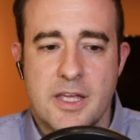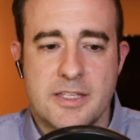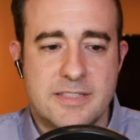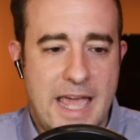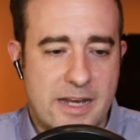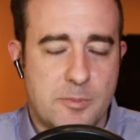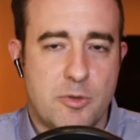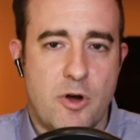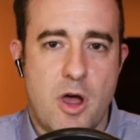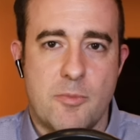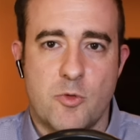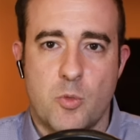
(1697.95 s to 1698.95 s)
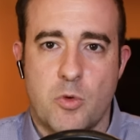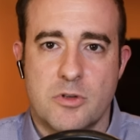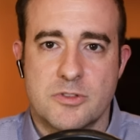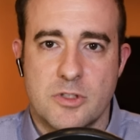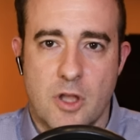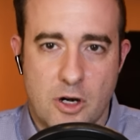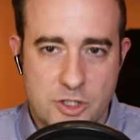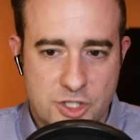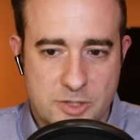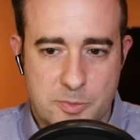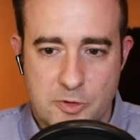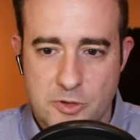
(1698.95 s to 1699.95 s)
Kazatomprom, the world's
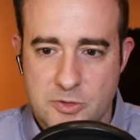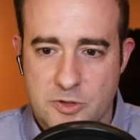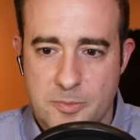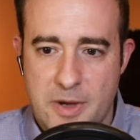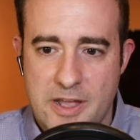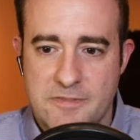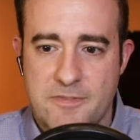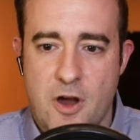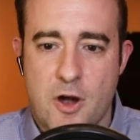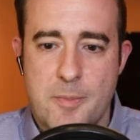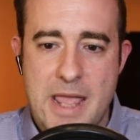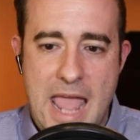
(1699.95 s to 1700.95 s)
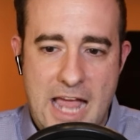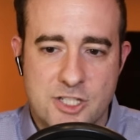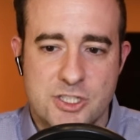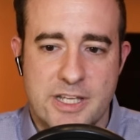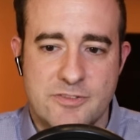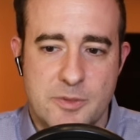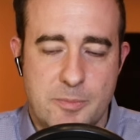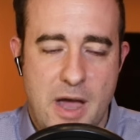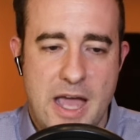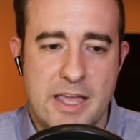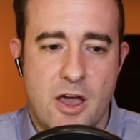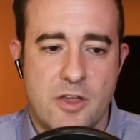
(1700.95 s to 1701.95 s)
largest producer by far, may actually have to
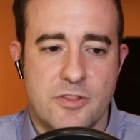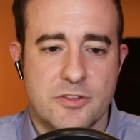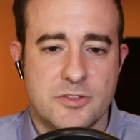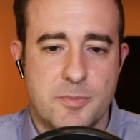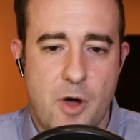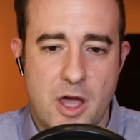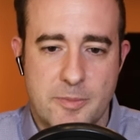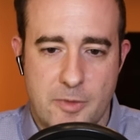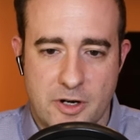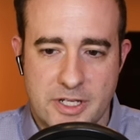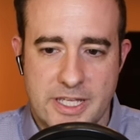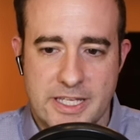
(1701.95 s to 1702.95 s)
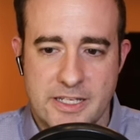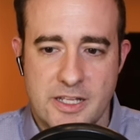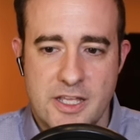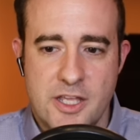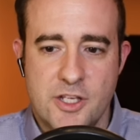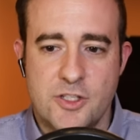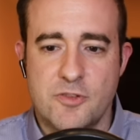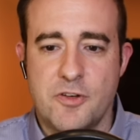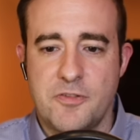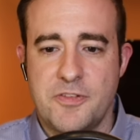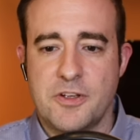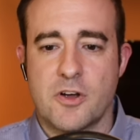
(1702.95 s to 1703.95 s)
buy on the spot market to
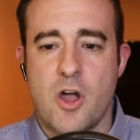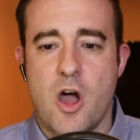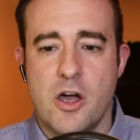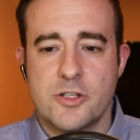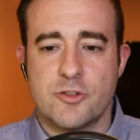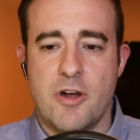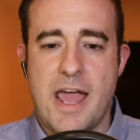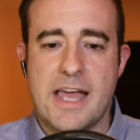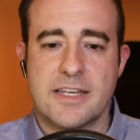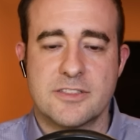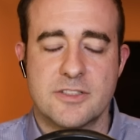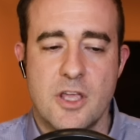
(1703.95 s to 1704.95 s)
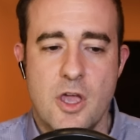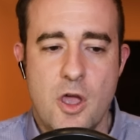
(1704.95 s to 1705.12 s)
fulfill contracts.